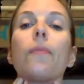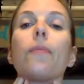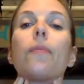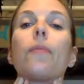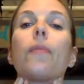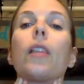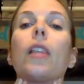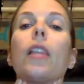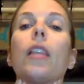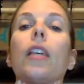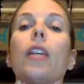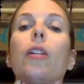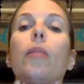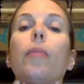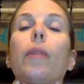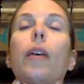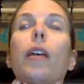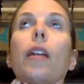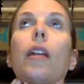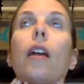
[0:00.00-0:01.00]
a little
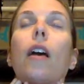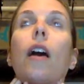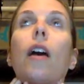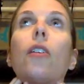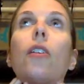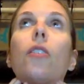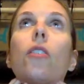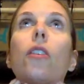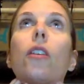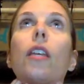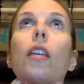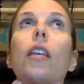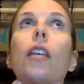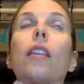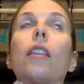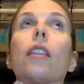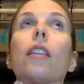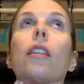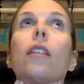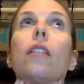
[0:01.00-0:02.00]
bit underneath
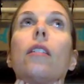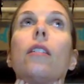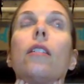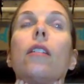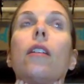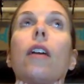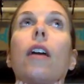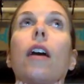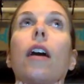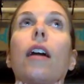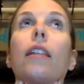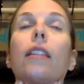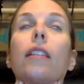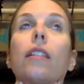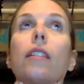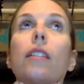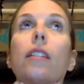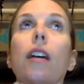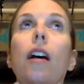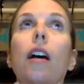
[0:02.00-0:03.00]
at the
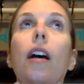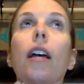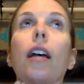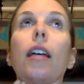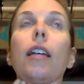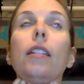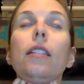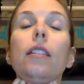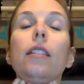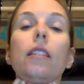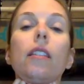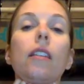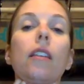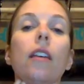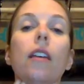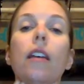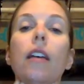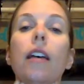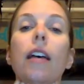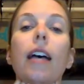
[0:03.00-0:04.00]
sides.
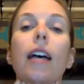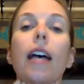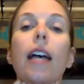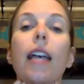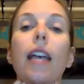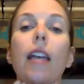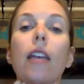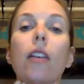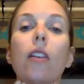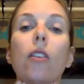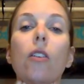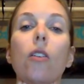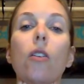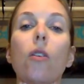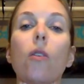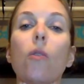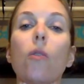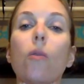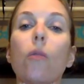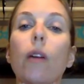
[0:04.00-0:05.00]
I get
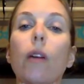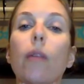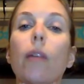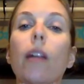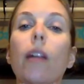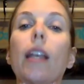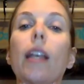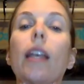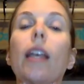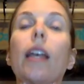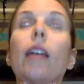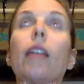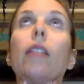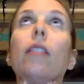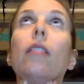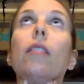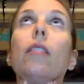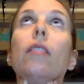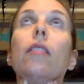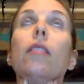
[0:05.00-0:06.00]
nowhere when I get
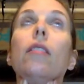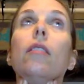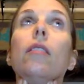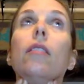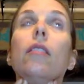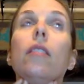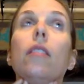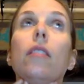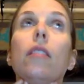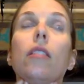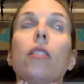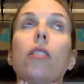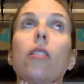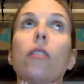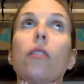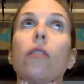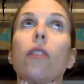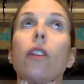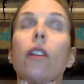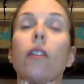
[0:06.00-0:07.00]
near
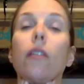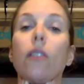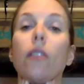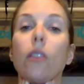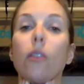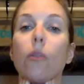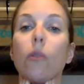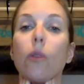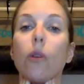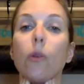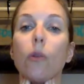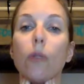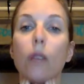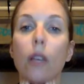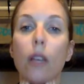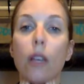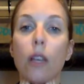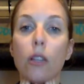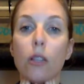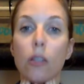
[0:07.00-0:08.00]
the front of the throat.
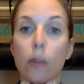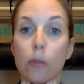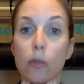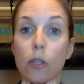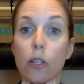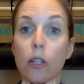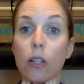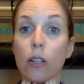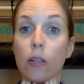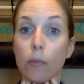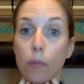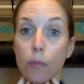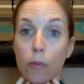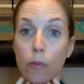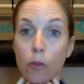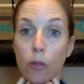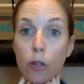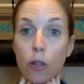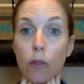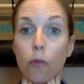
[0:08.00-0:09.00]
So I'm just going to
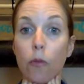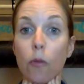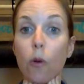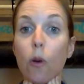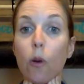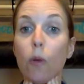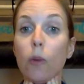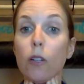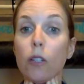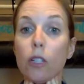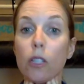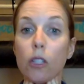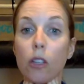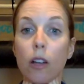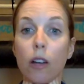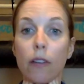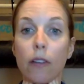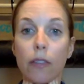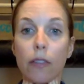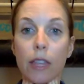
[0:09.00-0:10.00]
look forward,
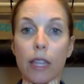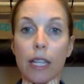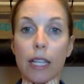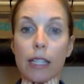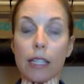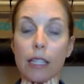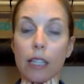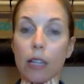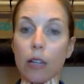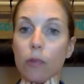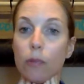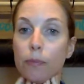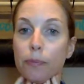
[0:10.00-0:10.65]
soften things out